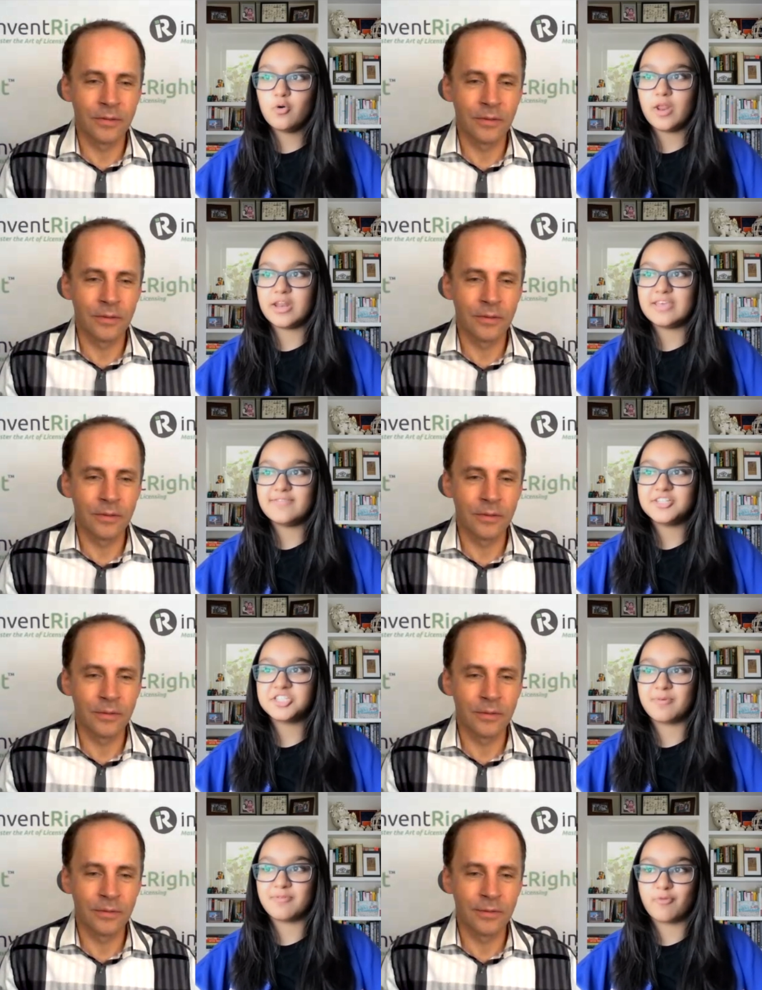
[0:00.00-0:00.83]
Speaker 1: And even
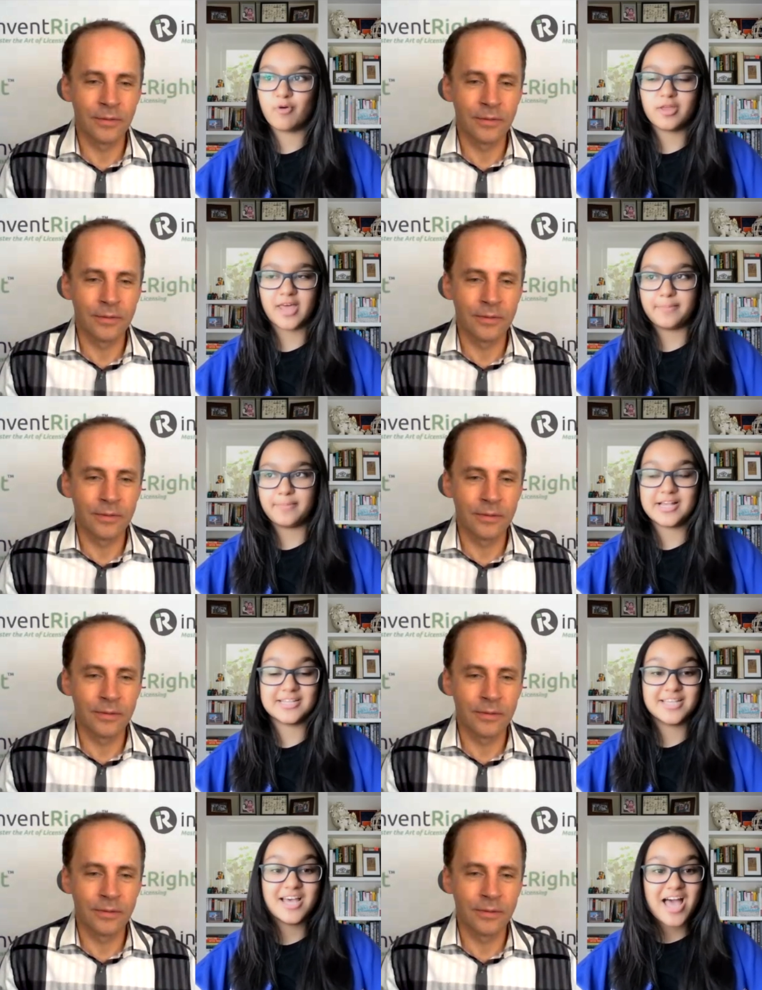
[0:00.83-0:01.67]
just before that,
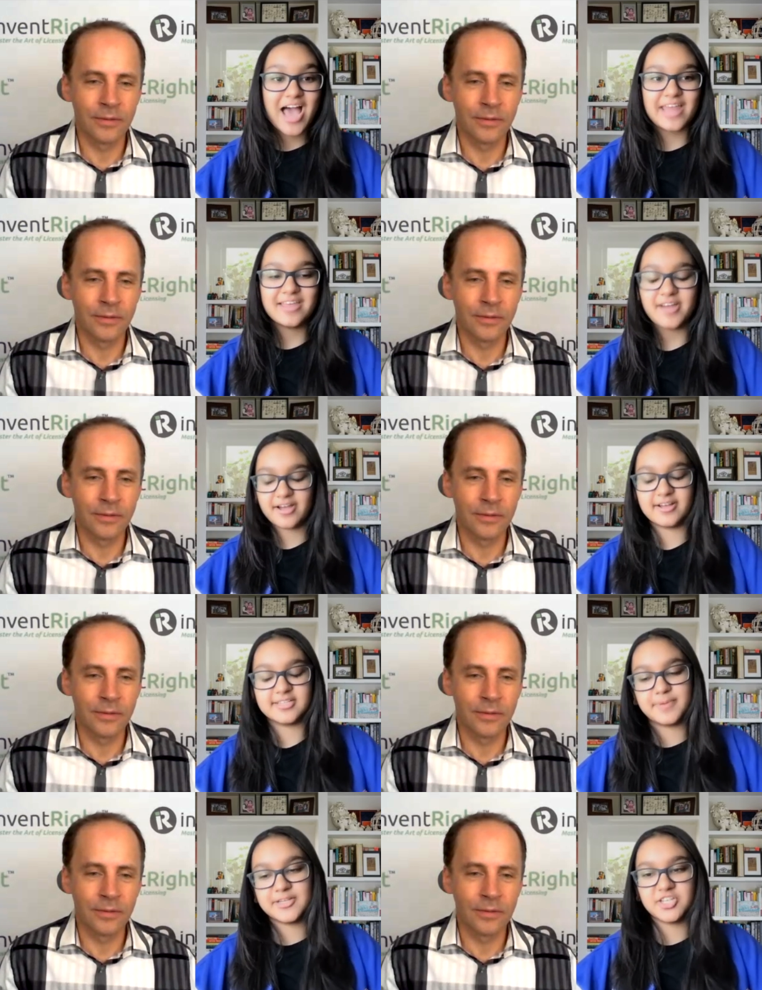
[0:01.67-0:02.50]
because I think,
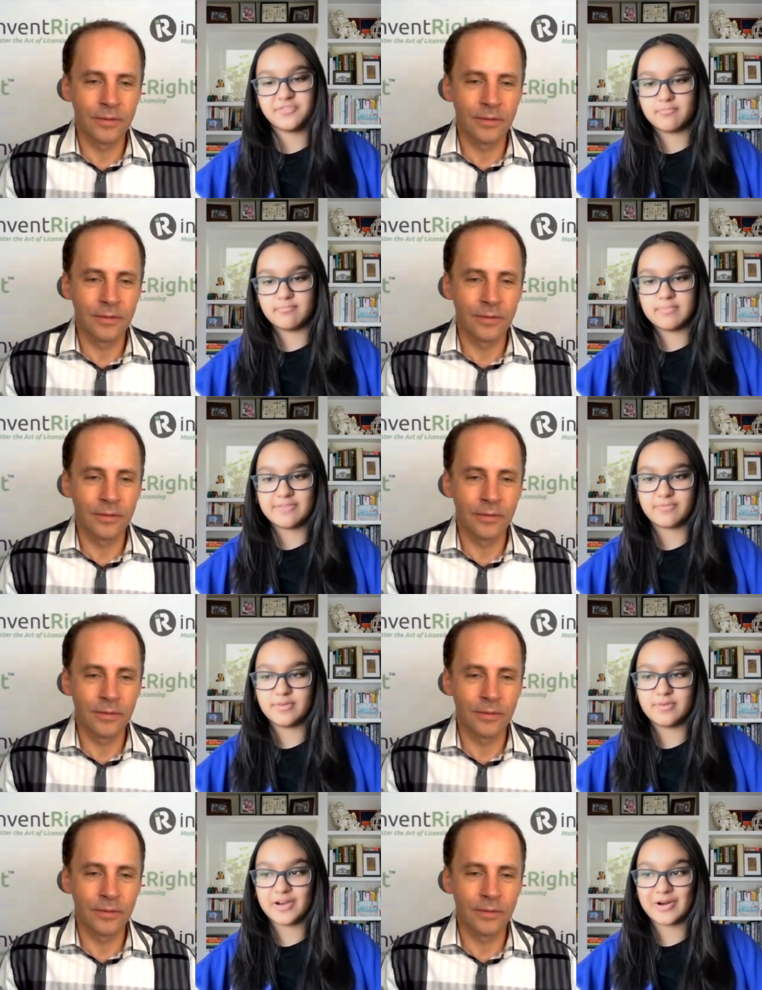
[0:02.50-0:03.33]
especially for me, from
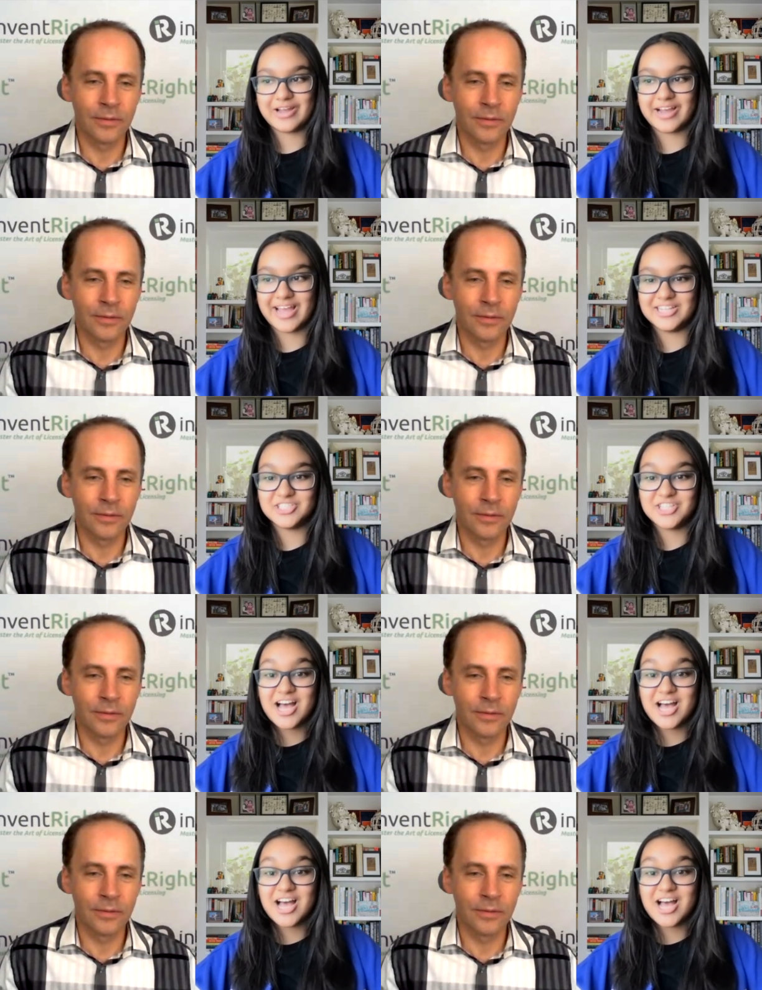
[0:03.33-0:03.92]
a very young age,